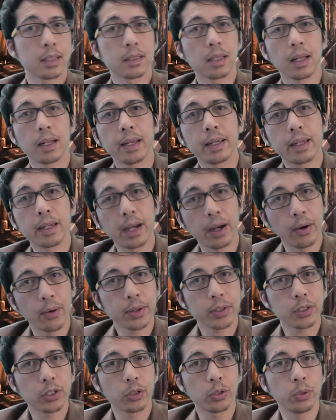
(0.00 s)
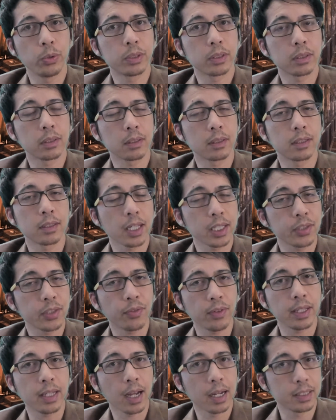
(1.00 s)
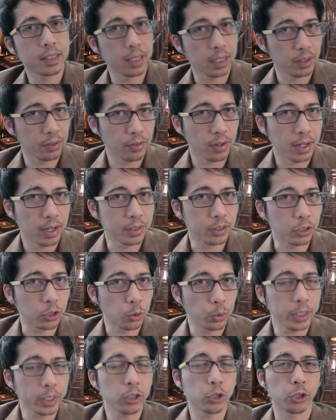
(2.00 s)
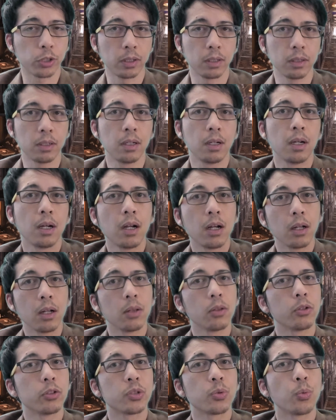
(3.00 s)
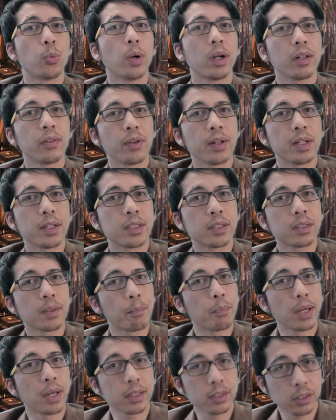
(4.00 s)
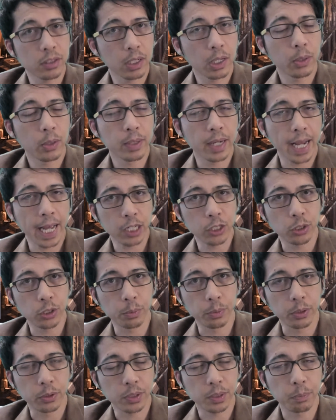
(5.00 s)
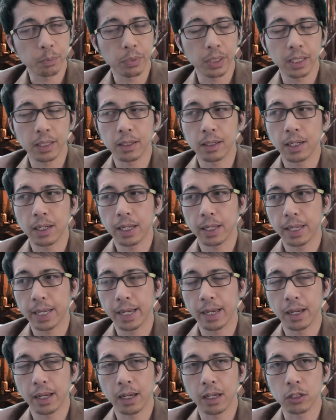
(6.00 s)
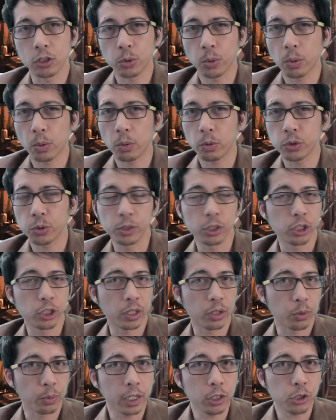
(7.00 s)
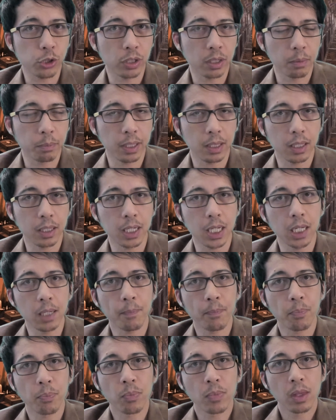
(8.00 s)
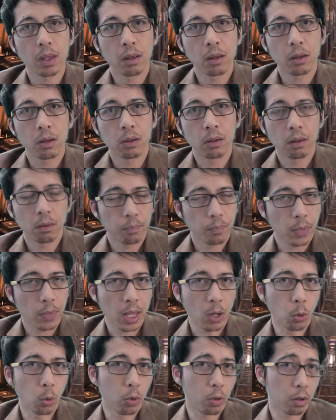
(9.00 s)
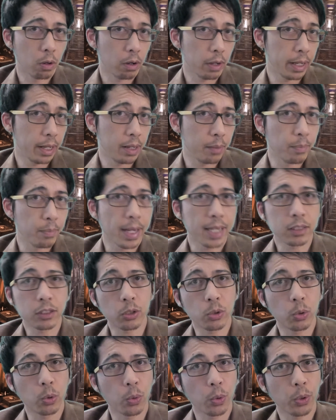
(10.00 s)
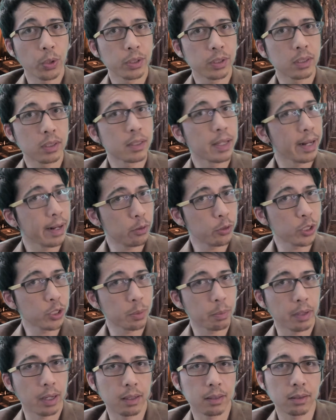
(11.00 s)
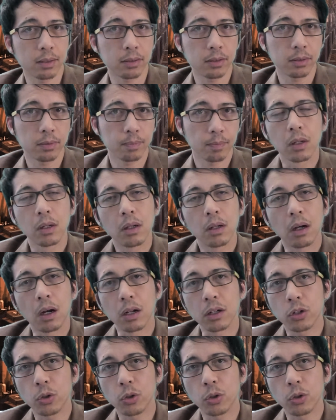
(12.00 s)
that a character who successfully identifies a creature learns one of its best-known attributes, be it a troll's regeneration ability, or a manticore's tail spikes. On a